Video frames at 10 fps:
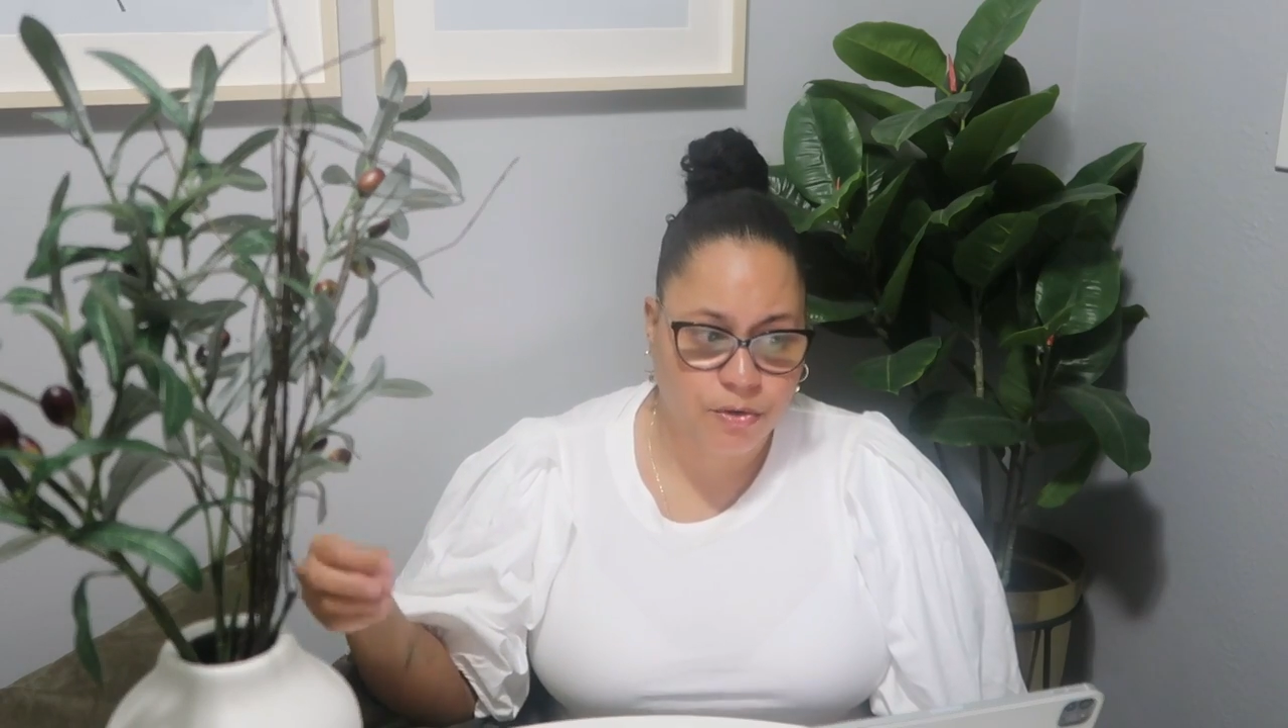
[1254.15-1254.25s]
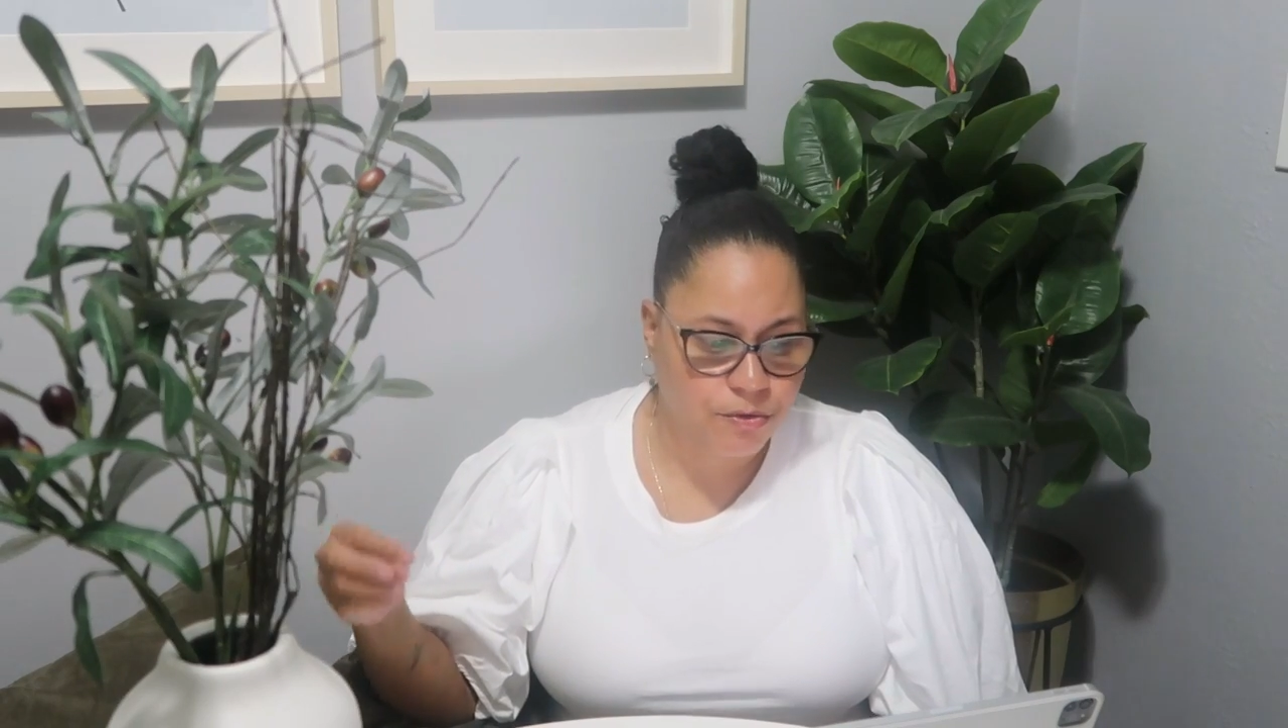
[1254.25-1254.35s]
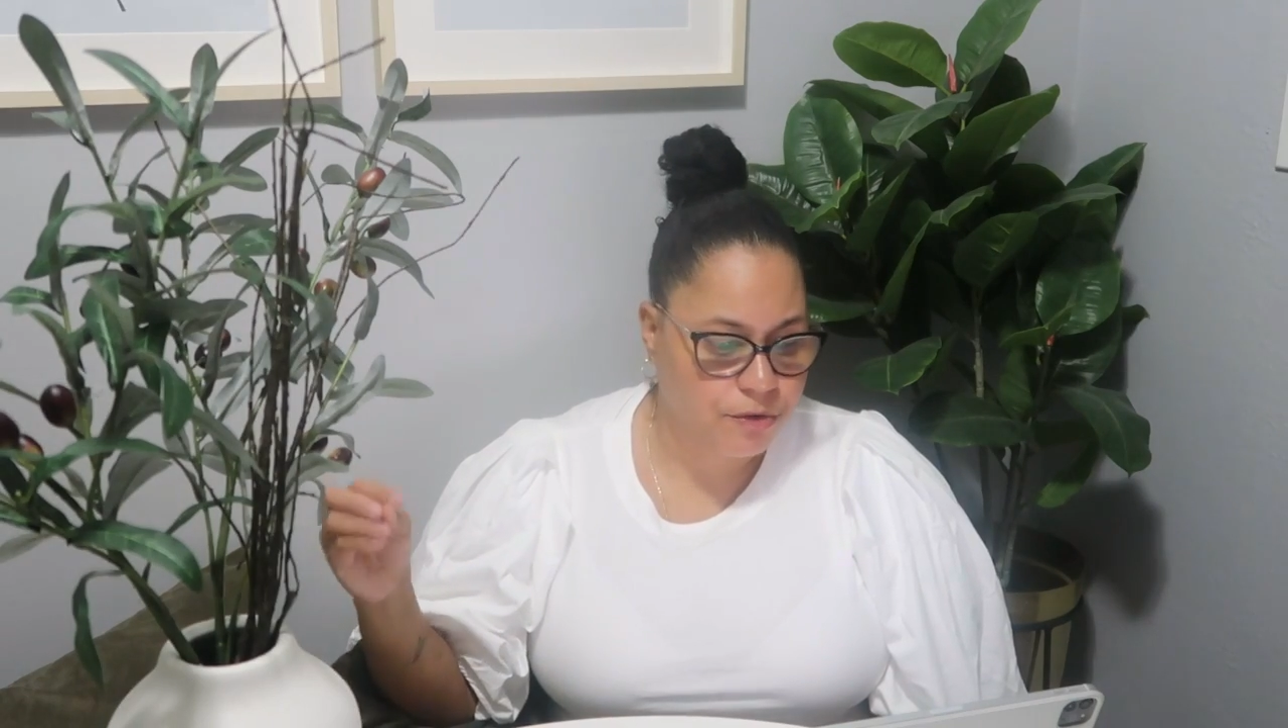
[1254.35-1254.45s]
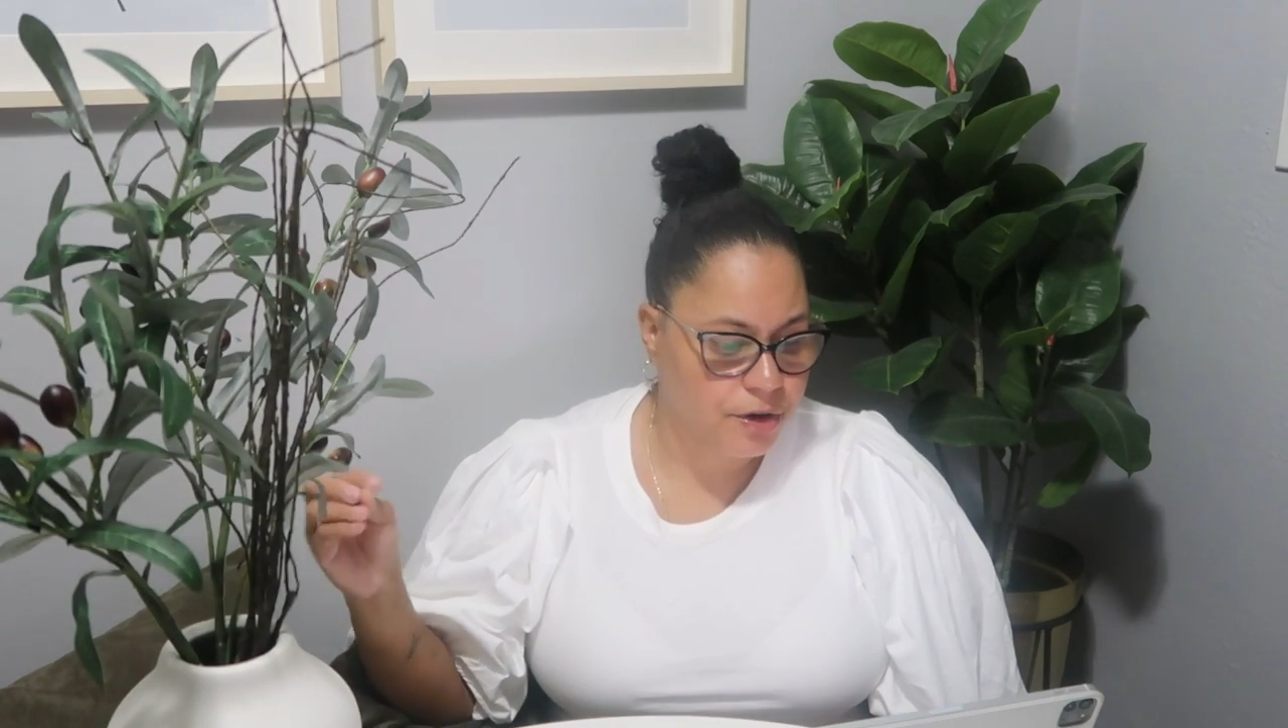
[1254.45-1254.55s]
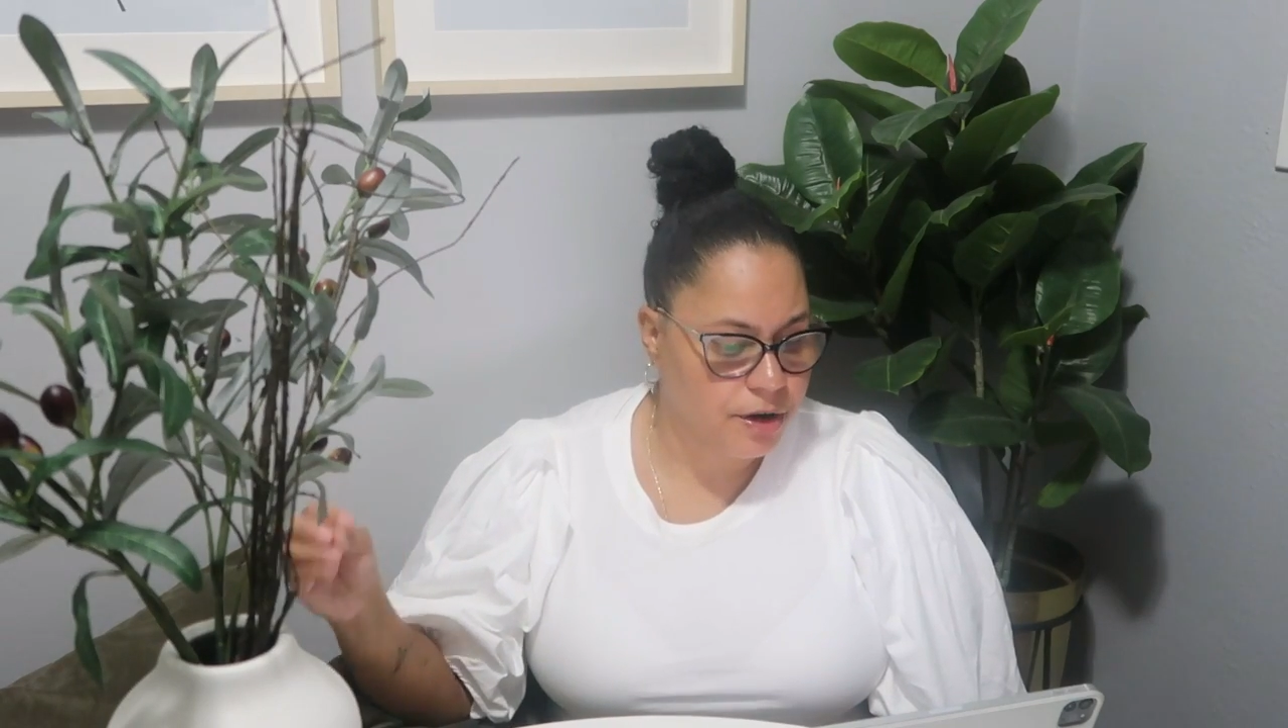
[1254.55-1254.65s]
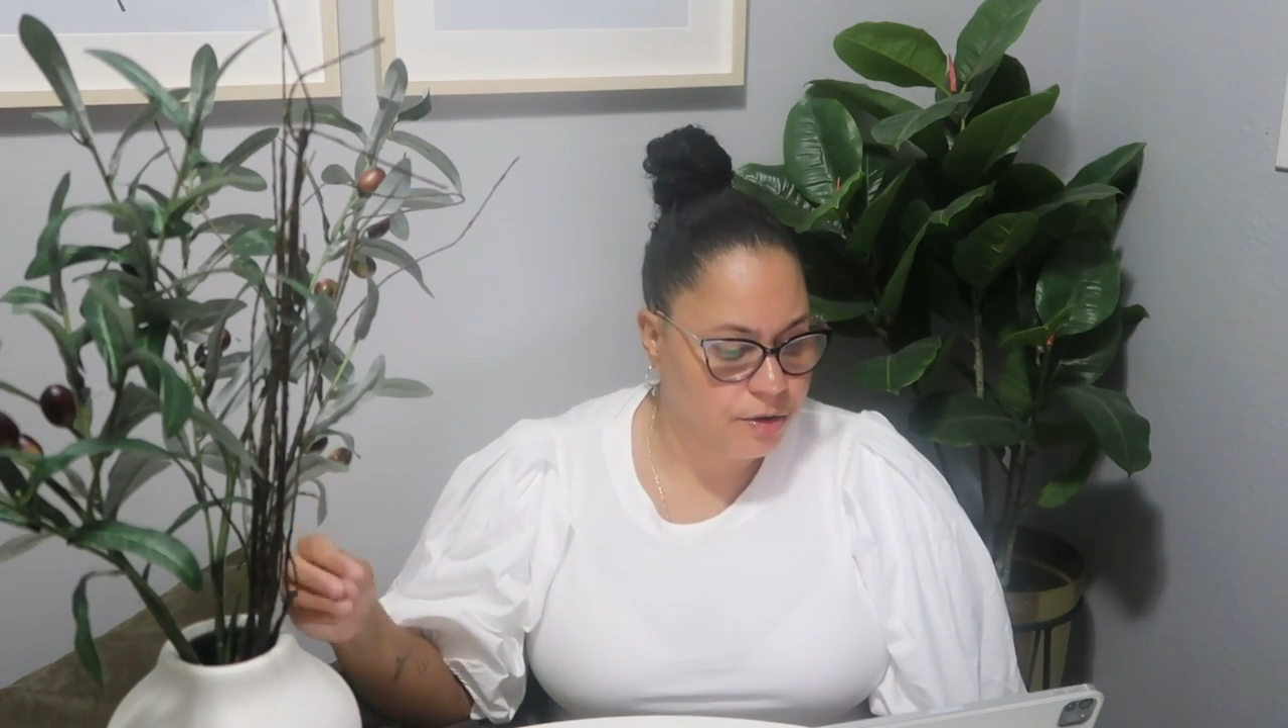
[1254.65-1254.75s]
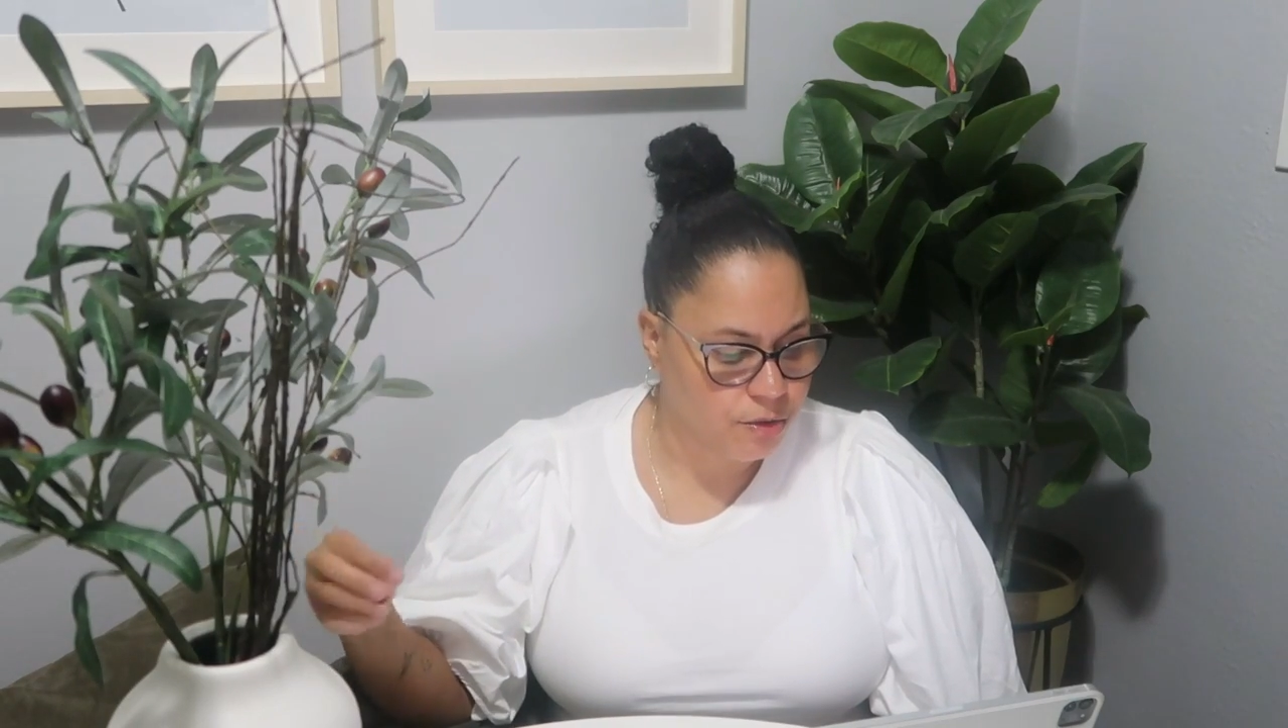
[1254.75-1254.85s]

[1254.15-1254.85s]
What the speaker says: over and